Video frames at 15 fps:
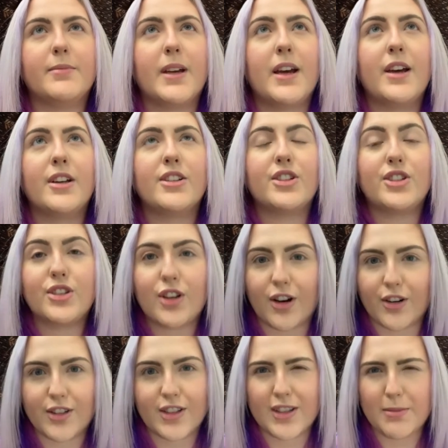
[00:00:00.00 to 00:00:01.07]

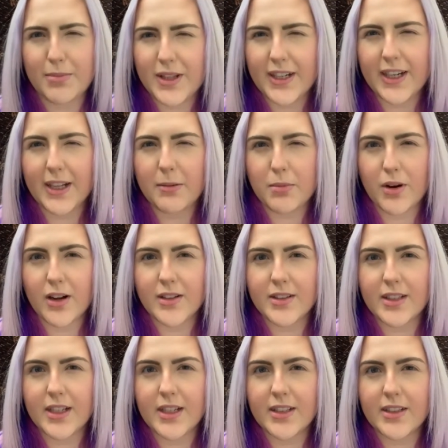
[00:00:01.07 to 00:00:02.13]
starts the blending
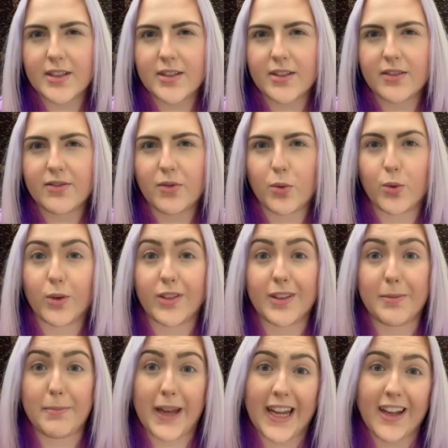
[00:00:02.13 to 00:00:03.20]
process for the
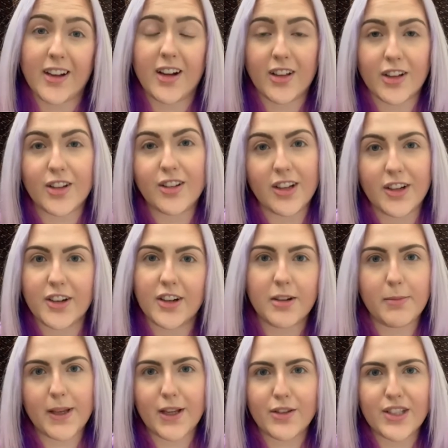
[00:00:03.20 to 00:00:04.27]
main color that you're going to
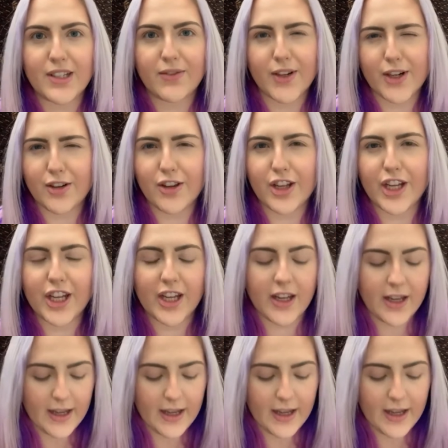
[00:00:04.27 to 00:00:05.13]
be using for your look.